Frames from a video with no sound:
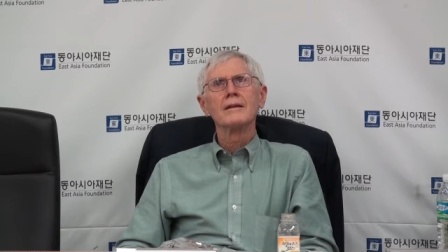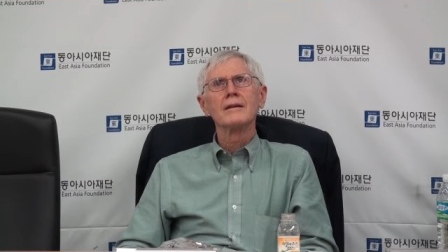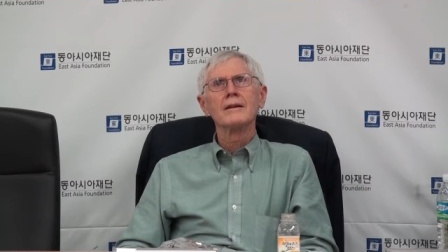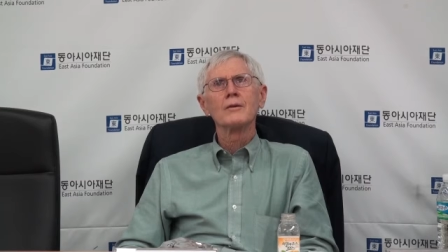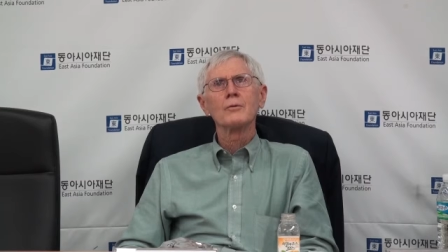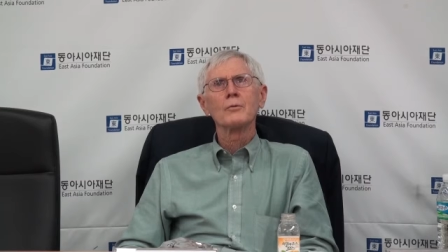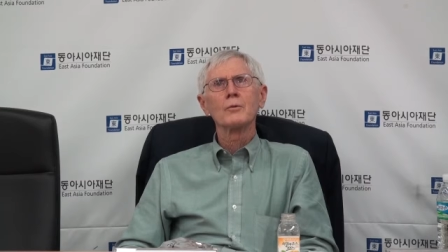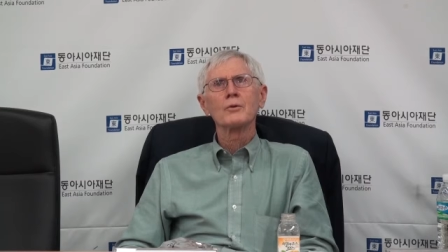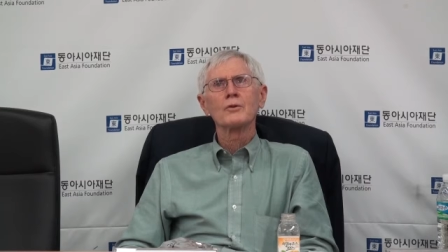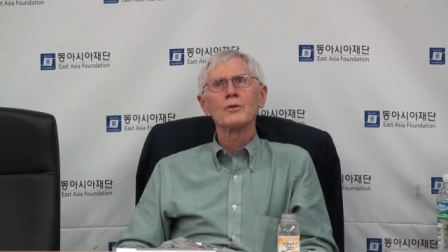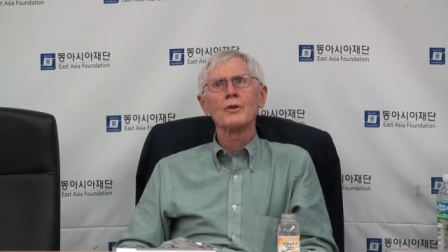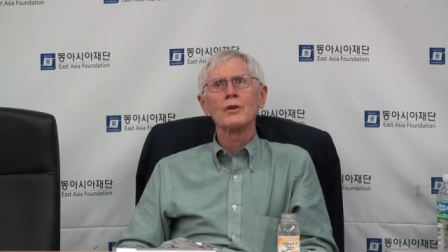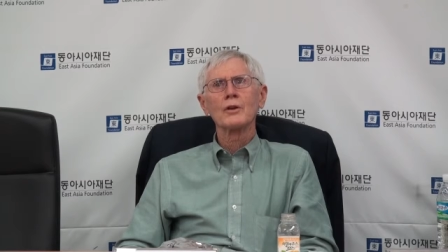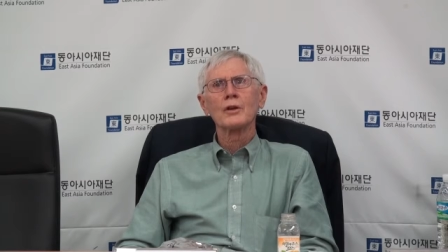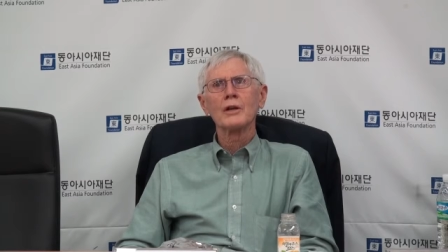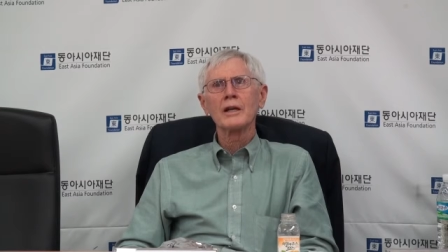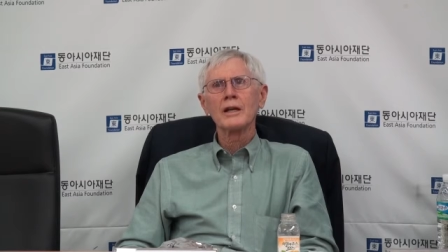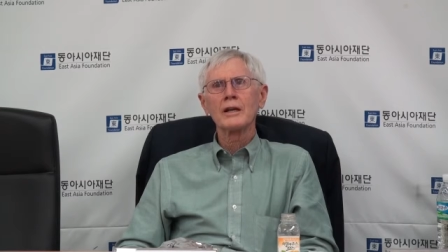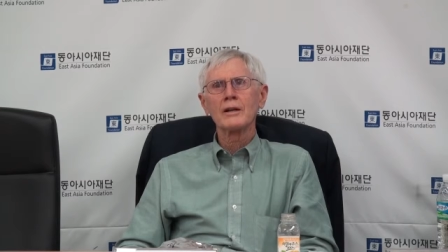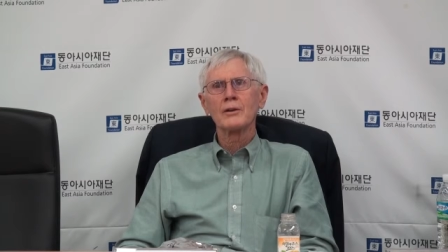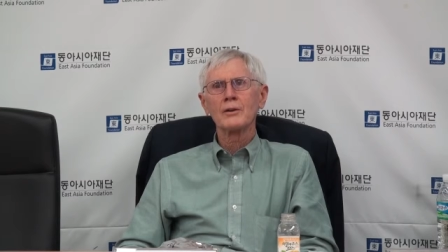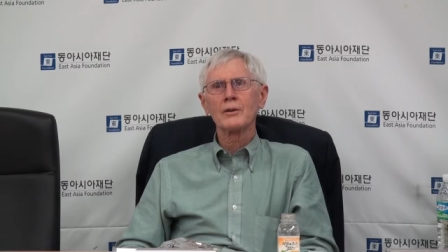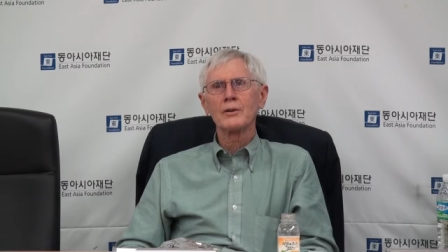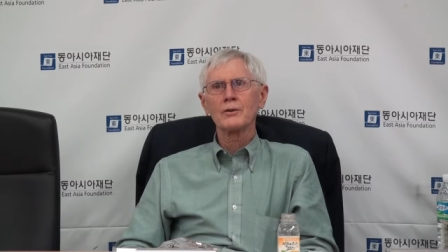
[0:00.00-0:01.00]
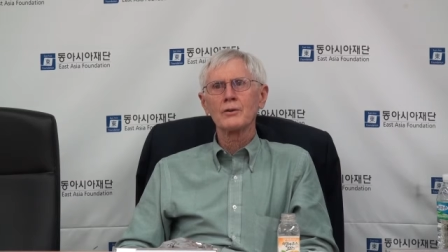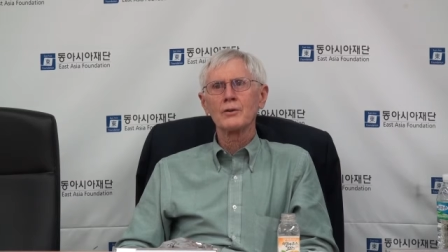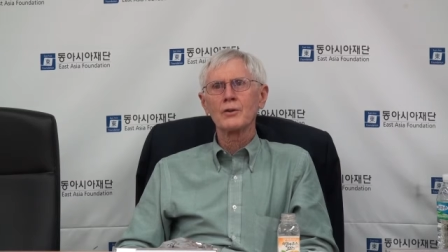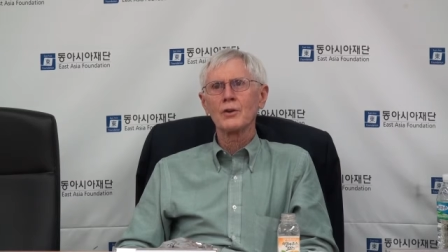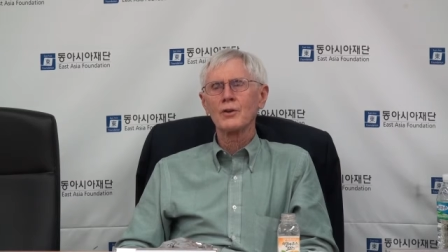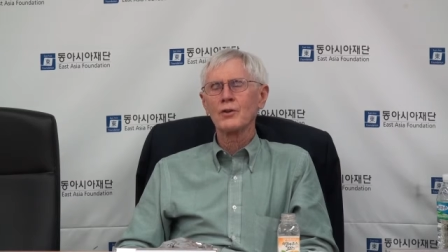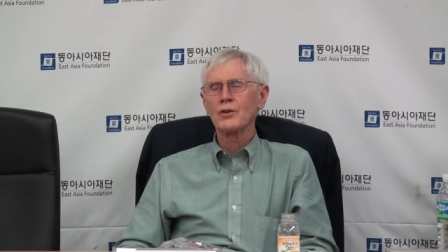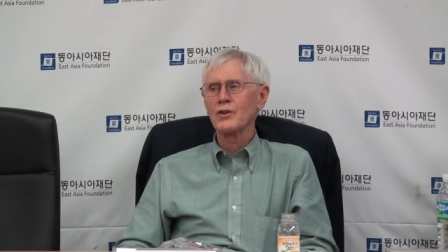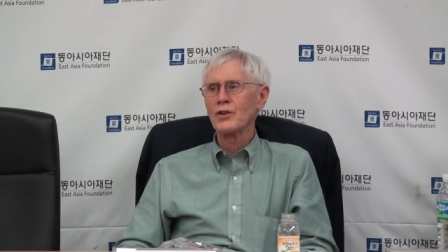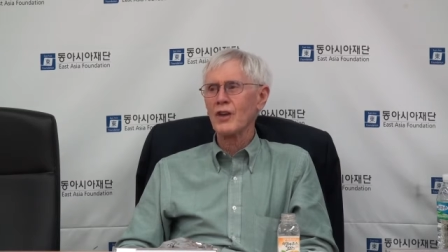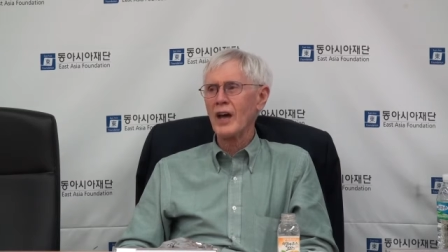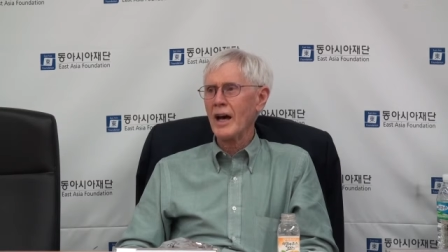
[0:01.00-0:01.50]
It was illegal
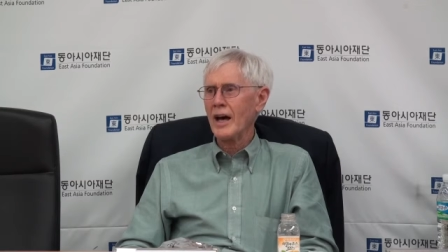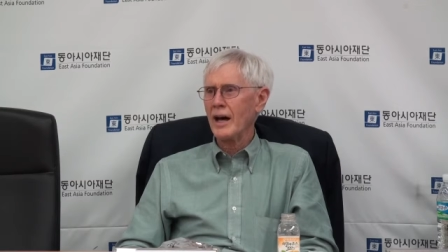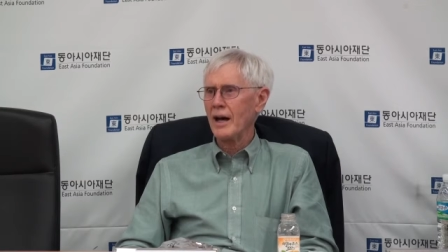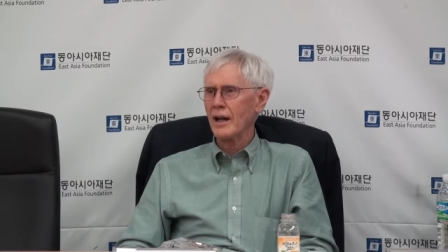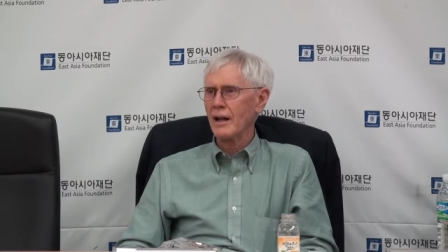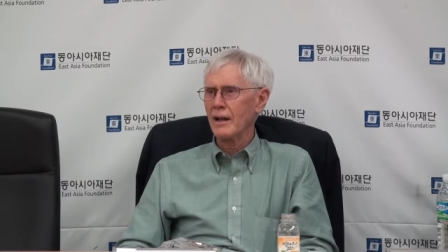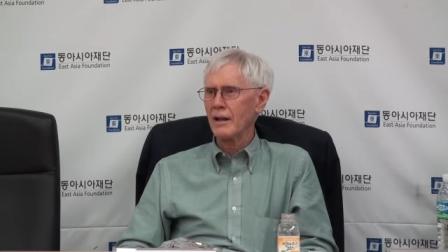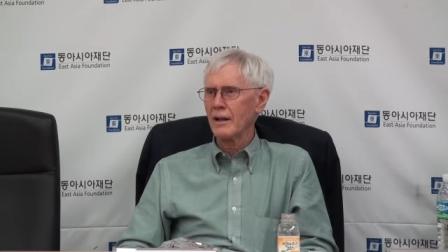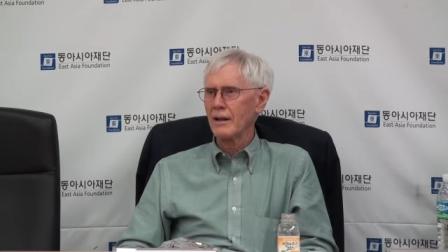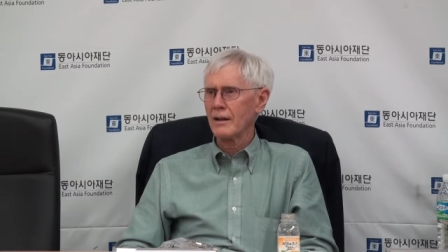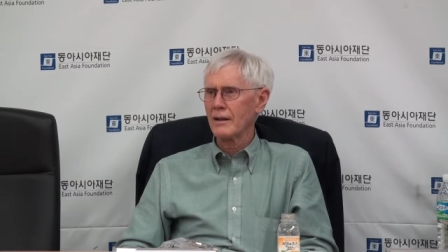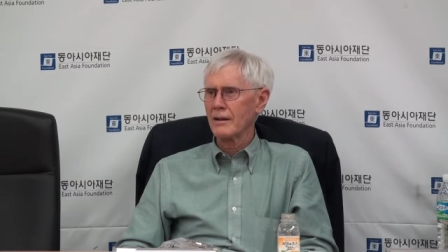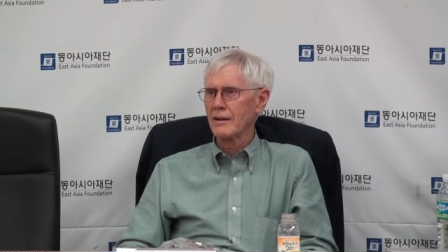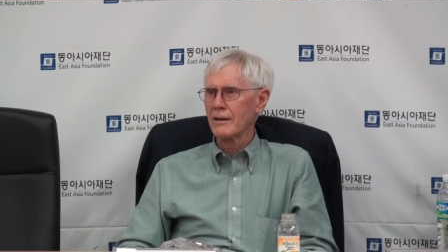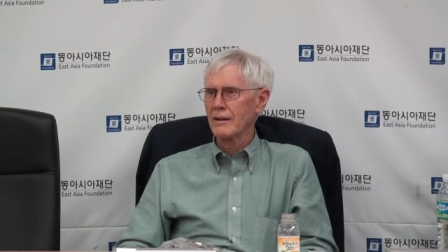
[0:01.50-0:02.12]
to sell